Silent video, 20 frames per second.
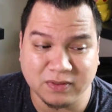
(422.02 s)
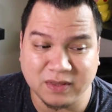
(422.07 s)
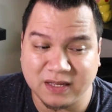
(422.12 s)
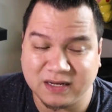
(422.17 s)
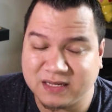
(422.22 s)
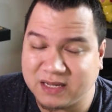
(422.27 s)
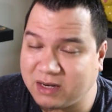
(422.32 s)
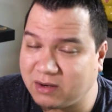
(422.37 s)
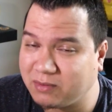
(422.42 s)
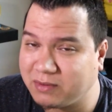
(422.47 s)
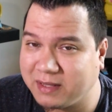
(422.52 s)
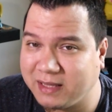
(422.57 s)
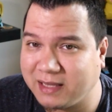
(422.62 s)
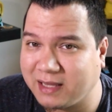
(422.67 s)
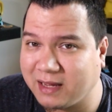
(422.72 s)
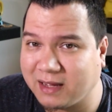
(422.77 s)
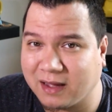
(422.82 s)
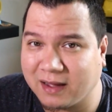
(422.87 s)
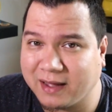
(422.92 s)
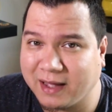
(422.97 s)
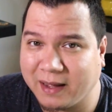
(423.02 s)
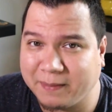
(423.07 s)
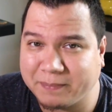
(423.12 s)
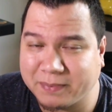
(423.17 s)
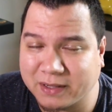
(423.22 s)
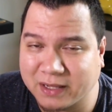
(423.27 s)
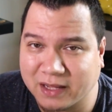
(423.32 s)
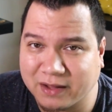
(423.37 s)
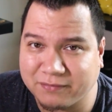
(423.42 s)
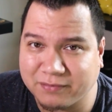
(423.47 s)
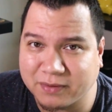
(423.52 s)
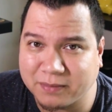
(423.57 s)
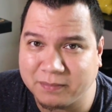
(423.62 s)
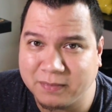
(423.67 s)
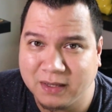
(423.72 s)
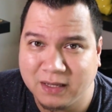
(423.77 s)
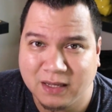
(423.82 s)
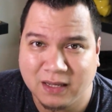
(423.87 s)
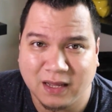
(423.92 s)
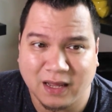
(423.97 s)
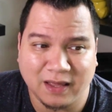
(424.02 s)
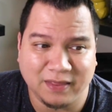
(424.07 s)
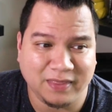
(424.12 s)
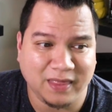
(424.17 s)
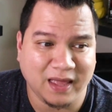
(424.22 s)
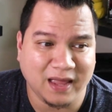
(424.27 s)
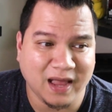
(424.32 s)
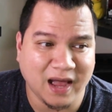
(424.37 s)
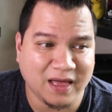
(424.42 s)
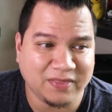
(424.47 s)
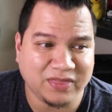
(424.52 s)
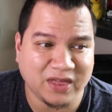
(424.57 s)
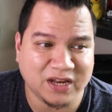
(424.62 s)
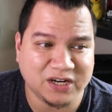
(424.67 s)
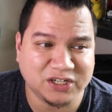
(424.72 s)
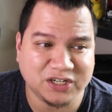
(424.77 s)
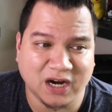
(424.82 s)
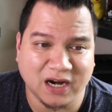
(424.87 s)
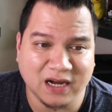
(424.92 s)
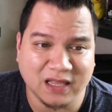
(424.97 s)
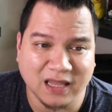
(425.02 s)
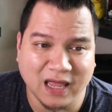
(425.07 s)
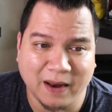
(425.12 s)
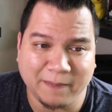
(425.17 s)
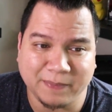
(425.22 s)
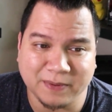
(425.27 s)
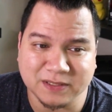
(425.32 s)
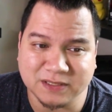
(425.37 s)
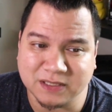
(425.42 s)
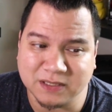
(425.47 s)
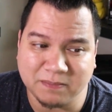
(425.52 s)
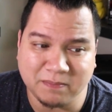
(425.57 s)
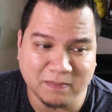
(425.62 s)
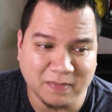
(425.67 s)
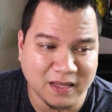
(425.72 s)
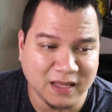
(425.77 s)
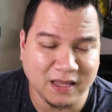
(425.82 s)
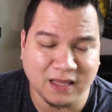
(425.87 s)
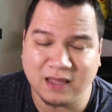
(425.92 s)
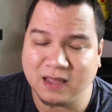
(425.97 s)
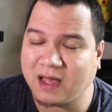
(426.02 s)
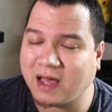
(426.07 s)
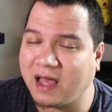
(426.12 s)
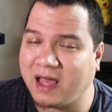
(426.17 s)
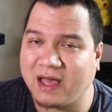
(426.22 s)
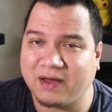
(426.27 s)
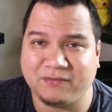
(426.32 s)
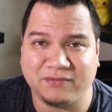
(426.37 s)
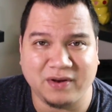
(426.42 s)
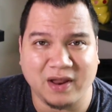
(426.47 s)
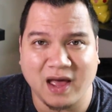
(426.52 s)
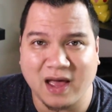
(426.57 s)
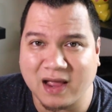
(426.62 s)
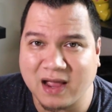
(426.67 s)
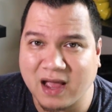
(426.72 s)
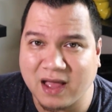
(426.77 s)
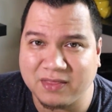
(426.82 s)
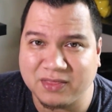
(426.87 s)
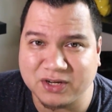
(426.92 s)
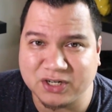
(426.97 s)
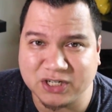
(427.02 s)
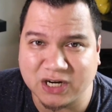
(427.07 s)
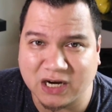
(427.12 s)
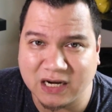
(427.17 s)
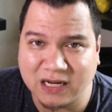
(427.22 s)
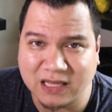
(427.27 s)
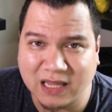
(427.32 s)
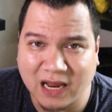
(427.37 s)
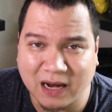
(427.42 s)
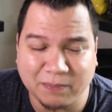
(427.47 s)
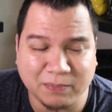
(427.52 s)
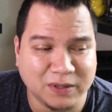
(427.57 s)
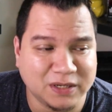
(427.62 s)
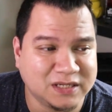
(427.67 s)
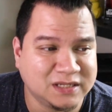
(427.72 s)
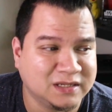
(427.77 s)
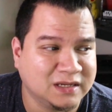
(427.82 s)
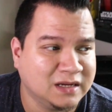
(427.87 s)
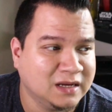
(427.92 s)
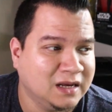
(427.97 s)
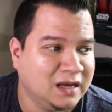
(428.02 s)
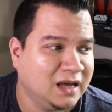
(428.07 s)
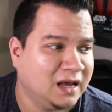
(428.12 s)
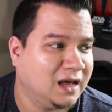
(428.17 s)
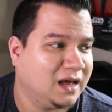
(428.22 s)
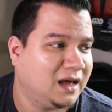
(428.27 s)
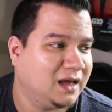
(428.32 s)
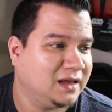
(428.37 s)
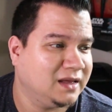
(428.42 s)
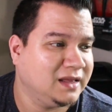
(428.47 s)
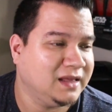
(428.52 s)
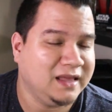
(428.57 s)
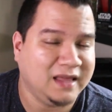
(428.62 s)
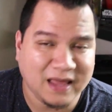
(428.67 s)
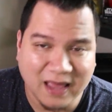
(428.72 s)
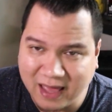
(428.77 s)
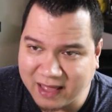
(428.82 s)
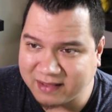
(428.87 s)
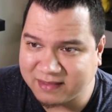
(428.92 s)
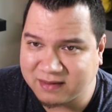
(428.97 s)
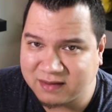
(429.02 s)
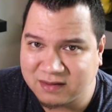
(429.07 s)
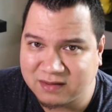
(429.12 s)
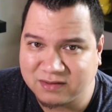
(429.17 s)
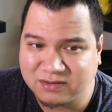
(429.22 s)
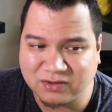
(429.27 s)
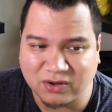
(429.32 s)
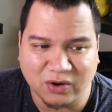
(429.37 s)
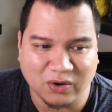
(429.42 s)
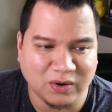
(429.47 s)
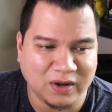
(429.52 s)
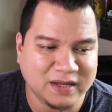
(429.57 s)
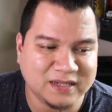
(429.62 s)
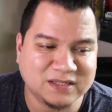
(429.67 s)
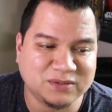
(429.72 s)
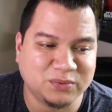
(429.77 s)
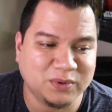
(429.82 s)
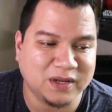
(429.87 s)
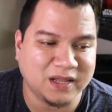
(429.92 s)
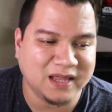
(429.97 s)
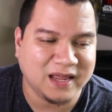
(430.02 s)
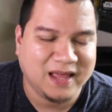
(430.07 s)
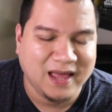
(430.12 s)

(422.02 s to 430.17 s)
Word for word: they did only like a couple of them and they got that shiny Lapras. And me, I have not gotten the shiny Lapras yet. So it's really,